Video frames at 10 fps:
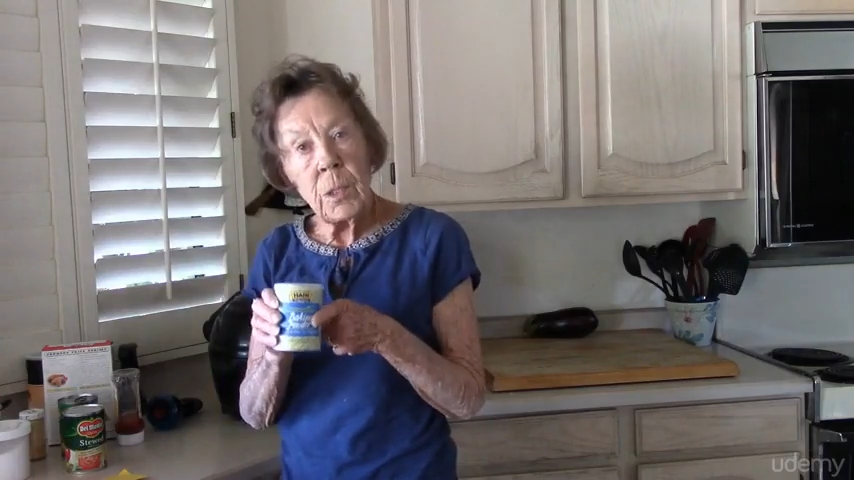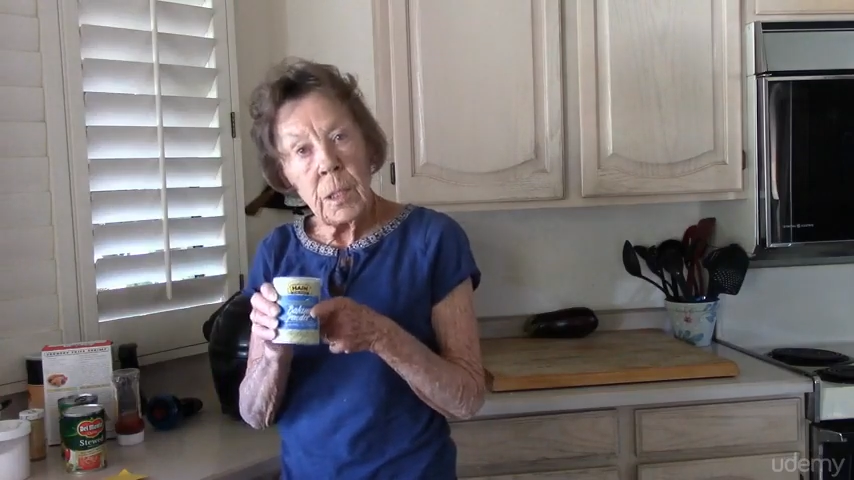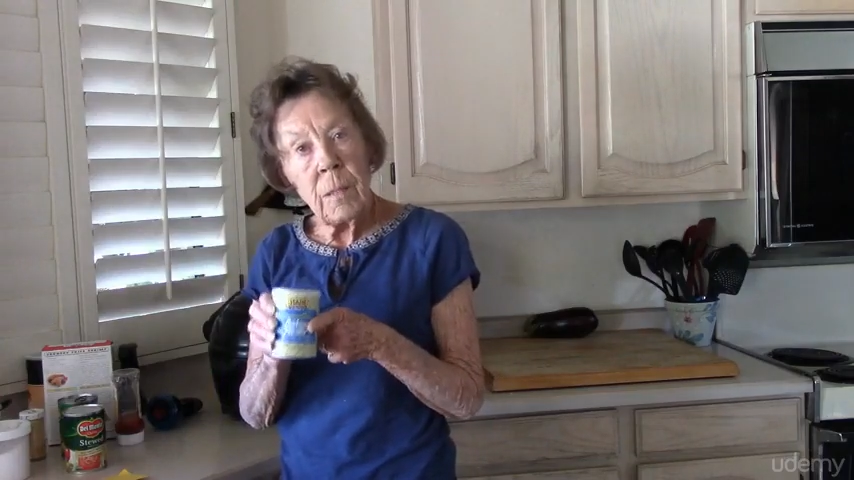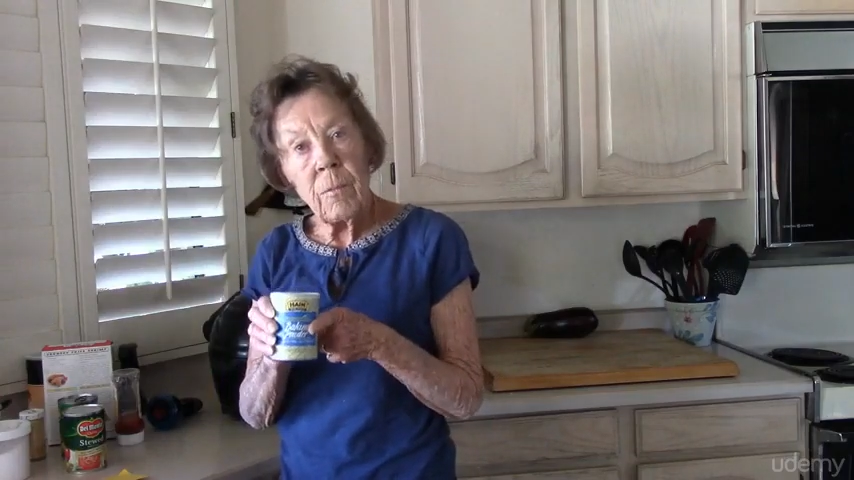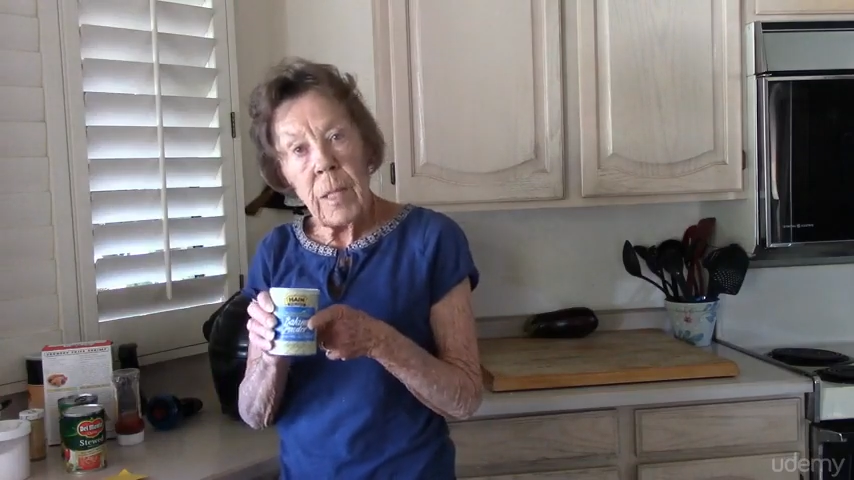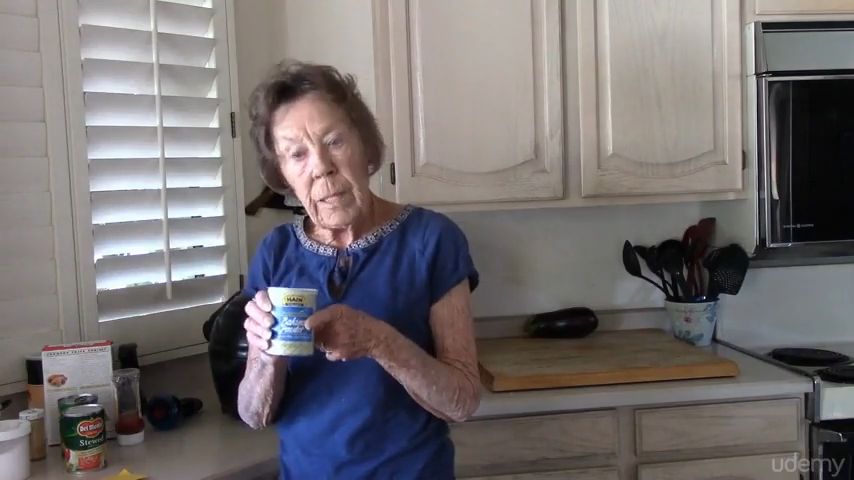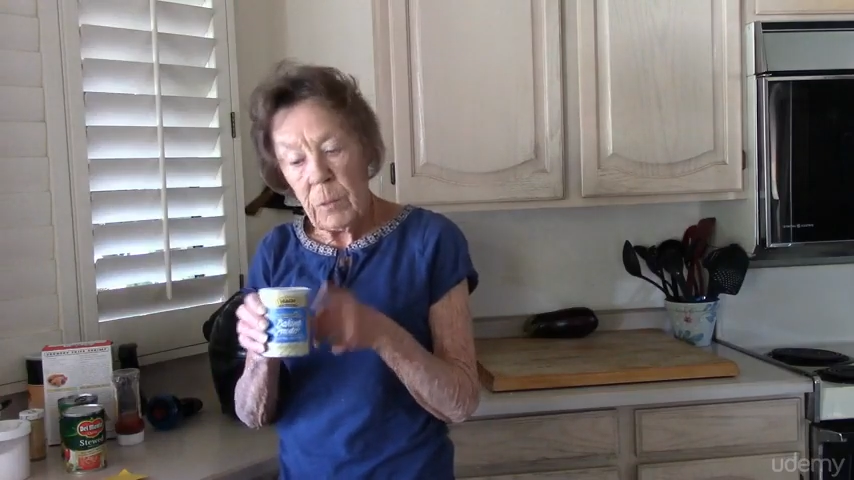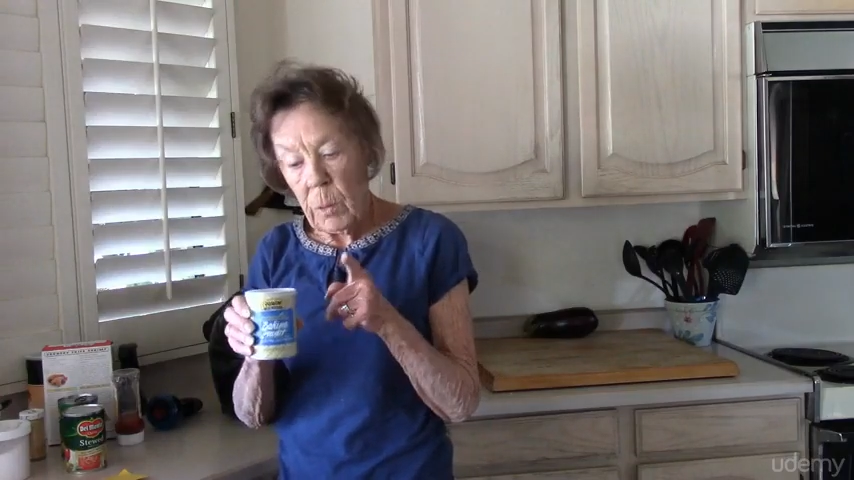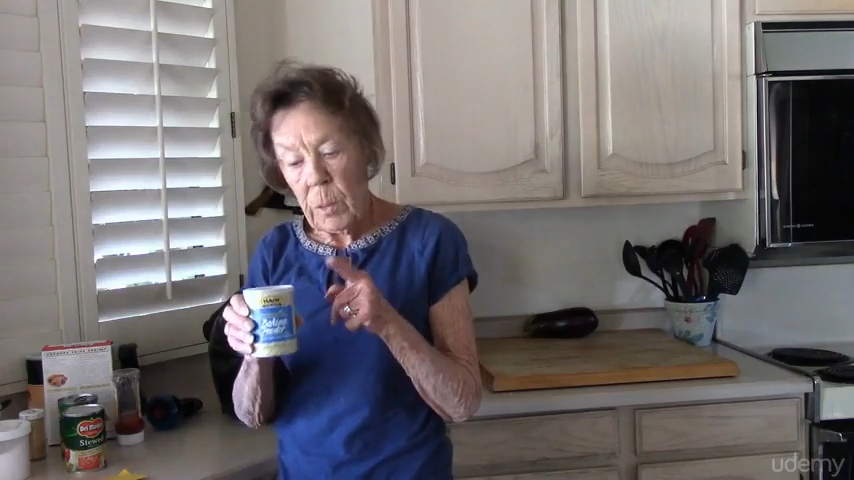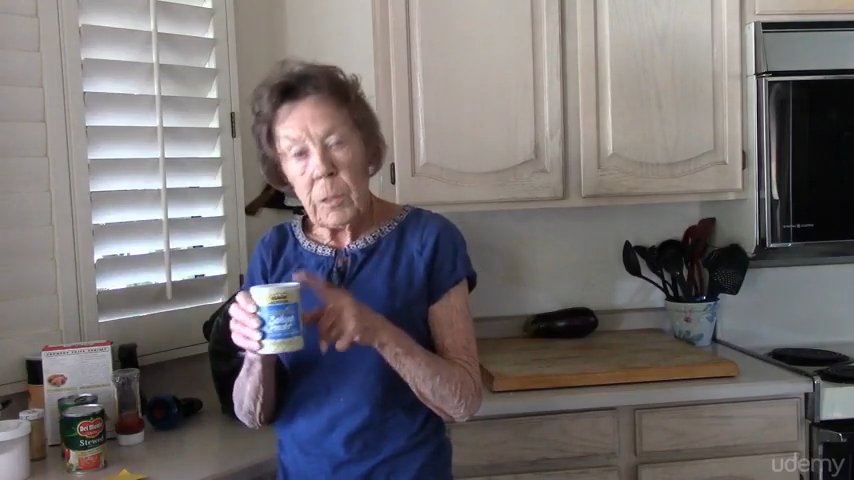shelf
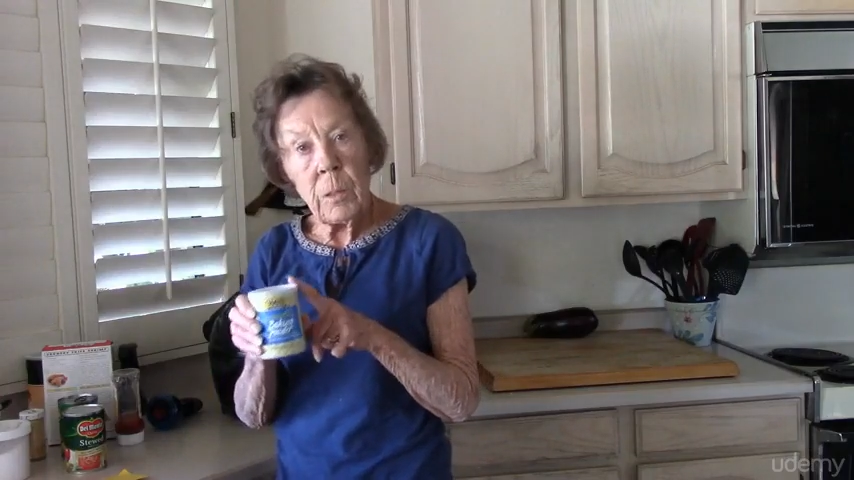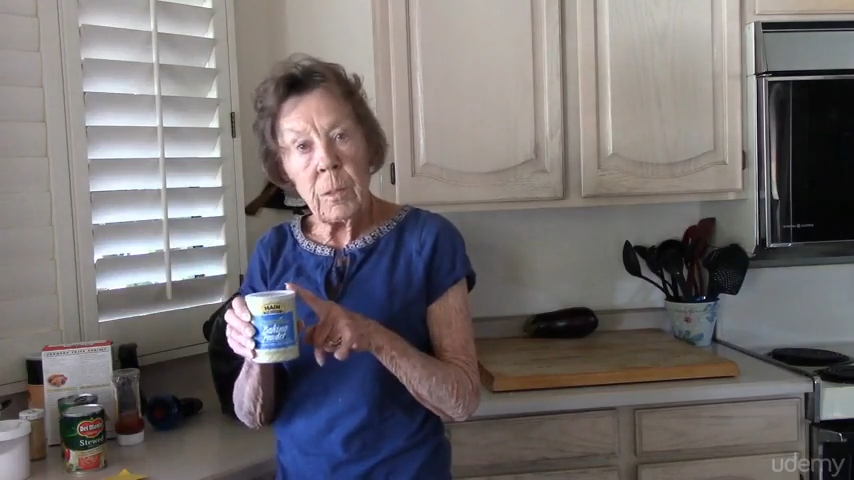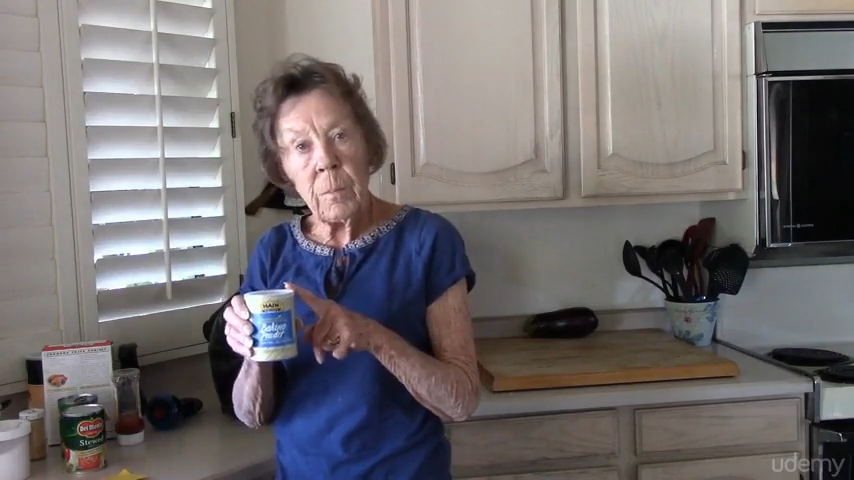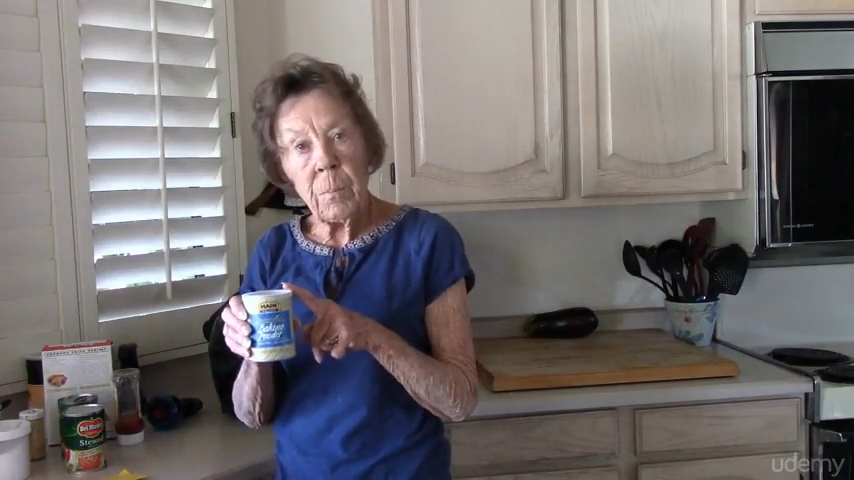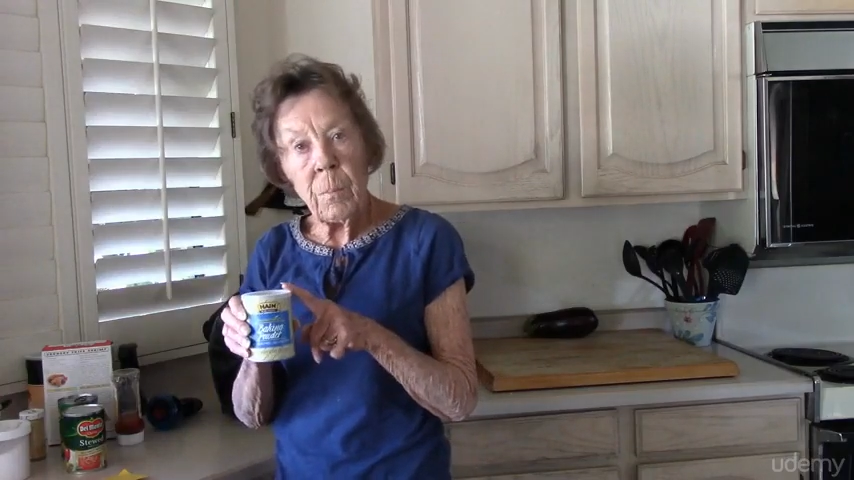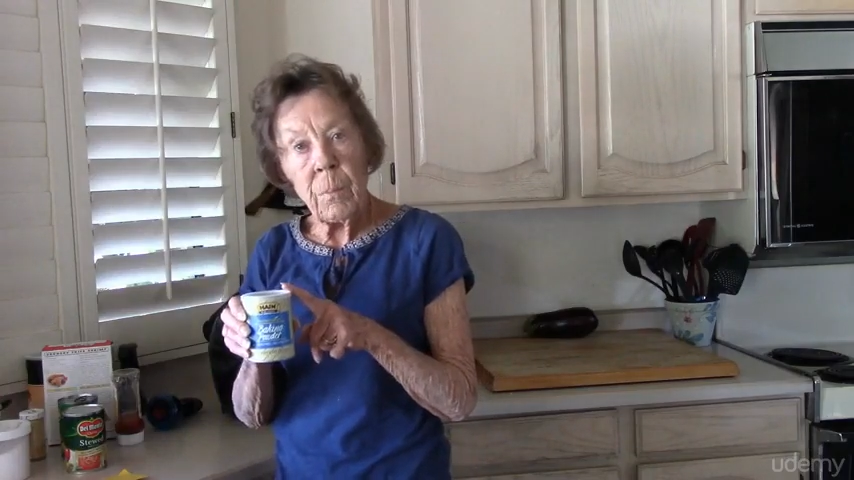life, so I call them.